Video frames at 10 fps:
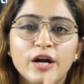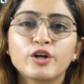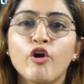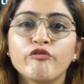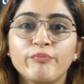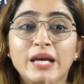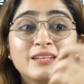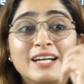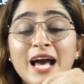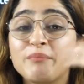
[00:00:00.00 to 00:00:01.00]
of me that
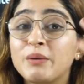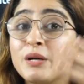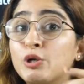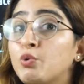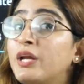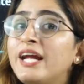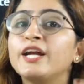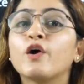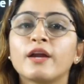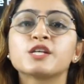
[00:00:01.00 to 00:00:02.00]
I'm able to read
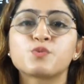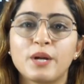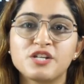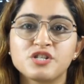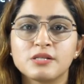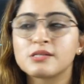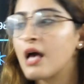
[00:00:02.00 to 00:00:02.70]
your expressions.